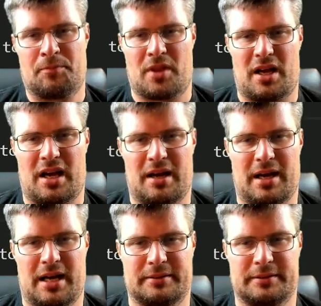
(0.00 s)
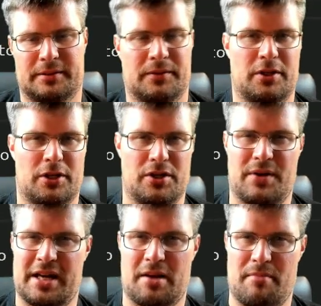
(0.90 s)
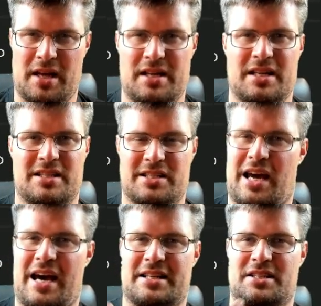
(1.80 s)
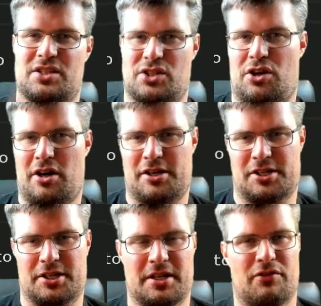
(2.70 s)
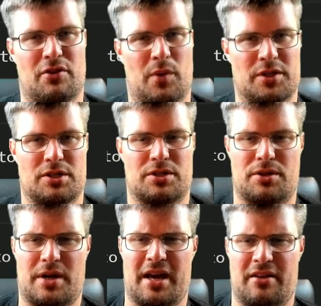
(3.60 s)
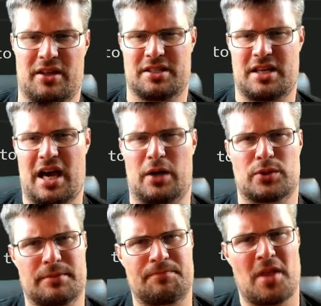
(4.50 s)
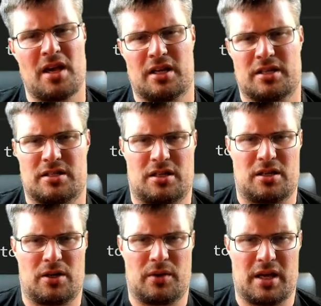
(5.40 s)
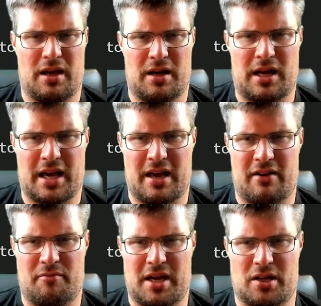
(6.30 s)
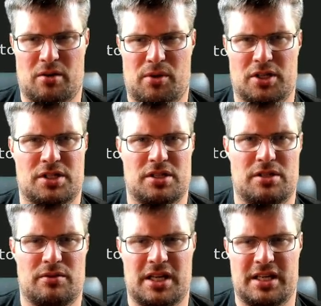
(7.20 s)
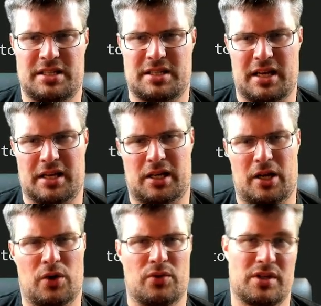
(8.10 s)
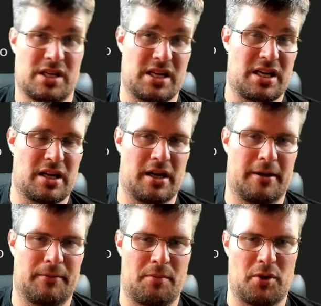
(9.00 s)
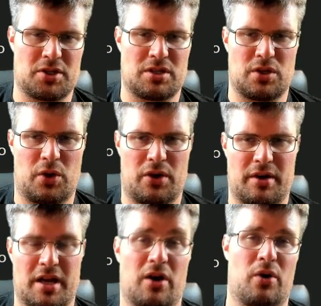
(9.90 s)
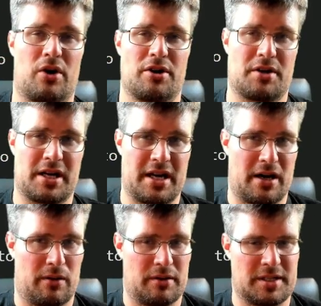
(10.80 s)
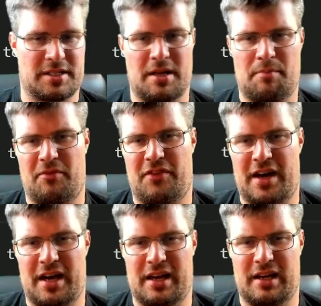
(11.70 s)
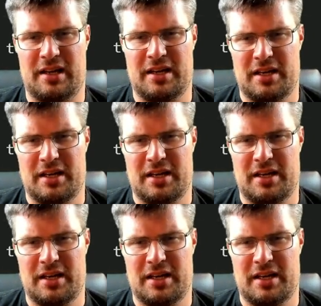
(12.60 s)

I could recommend it as a starter if you want to try this out. So here I have my commands to do this. I clone the uh, repository or you can download the zip file.